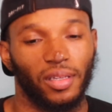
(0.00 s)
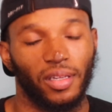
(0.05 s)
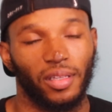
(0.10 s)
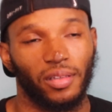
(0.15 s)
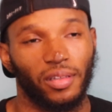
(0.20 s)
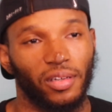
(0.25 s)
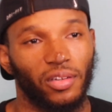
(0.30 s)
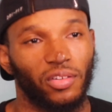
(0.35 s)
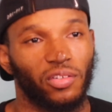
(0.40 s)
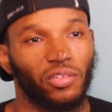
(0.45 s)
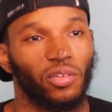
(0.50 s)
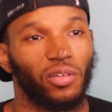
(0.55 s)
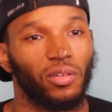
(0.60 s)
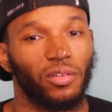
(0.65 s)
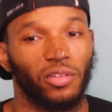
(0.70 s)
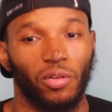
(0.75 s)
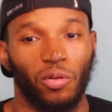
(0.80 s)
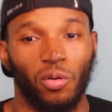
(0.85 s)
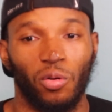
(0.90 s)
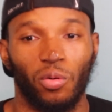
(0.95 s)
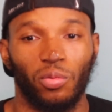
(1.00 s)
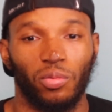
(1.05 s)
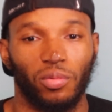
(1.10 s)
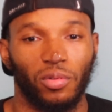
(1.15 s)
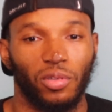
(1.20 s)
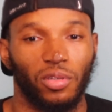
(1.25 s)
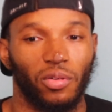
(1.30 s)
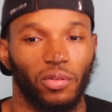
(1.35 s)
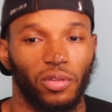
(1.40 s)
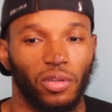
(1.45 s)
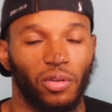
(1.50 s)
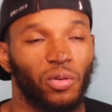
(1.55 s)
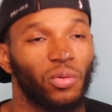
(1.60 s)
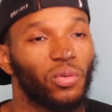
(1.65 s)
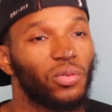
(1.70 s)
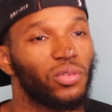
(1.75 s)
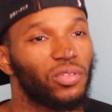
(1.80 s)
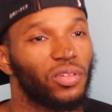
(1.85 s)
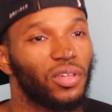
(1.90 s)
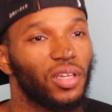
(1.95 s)
and then it's gonna, your
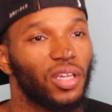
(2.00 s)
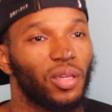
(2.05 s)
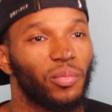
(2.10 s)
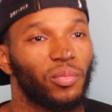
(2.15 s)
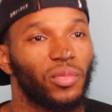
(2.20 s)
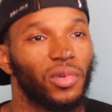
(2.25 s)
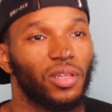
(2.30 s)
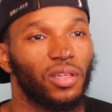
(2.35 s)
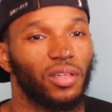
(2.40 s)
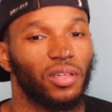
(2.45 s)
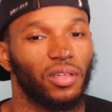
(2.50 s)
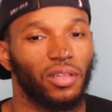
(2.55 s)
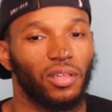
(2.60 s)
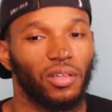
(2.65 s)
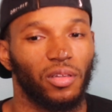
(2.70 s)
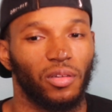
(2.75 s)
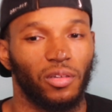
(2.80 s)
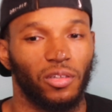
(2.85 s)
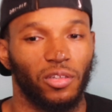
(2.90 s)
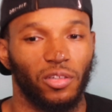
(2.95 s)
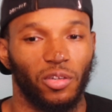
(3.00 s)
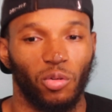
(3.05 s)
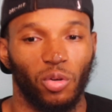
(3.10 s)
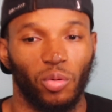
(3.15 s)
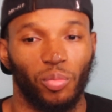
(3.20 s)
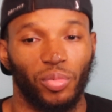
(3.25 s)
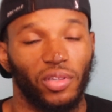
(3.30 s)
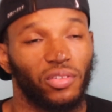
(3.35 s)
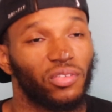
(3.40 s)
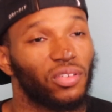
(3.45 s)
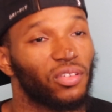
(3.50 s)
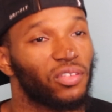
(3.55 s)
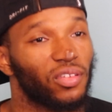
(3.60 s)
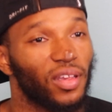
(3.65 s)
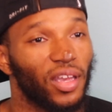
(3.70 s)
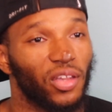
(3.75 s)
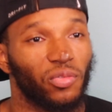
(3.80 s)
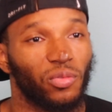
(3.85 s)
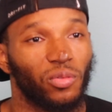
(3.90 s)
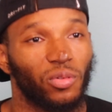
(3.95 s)
whole team, you know, will be
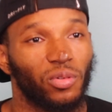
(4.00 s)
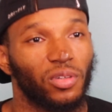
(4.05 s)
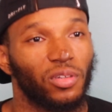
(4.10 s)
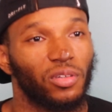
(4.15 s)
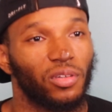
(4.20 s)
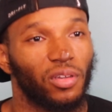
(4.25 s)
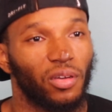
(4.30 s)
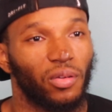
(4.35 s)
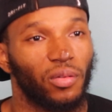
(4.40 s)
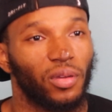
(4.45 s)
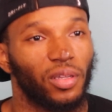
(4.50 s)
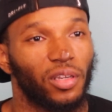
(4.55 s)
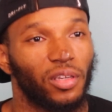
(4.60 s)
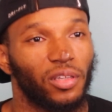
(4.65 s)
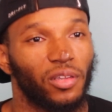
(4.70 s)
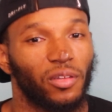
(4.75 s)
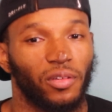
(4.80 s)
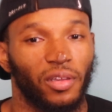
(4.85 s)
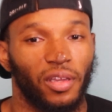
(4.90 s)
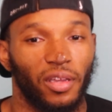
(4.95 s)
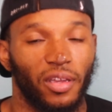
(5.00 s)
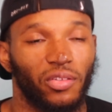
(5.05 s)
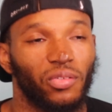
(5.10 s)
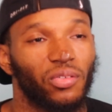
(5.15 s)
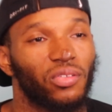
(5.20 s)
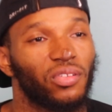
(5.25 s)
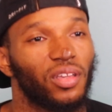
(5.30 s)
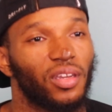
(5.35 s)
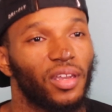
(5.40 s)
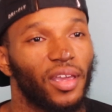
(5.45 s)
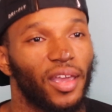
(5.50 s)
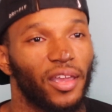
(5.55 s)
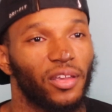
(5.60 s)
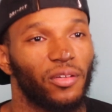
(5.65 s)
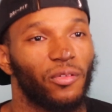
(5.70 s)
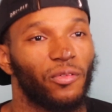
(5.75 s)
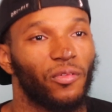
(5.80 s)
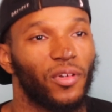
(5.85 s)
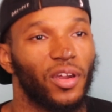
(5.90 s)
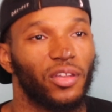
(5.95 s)
successful, you know, and then your kids will see that, and
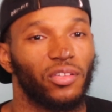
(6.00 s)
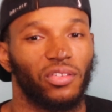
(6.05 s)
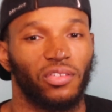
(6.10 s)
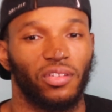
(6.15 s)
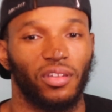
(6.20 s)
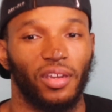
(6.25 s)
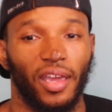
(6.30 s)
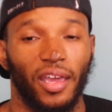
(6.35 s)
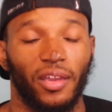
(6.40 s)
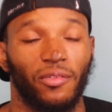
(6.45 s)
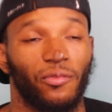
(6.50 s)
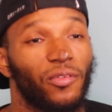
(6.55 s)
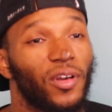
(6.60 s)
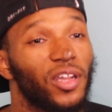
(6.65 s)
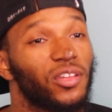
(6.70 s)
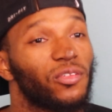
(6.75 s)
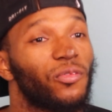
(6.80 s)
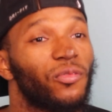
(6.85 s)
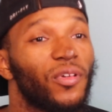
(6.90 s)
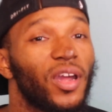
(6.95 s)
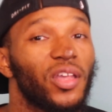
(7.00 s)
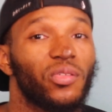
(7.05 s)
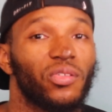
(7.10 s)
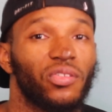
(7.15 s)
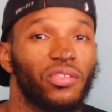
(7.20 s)
your friends will see that, and friends of friends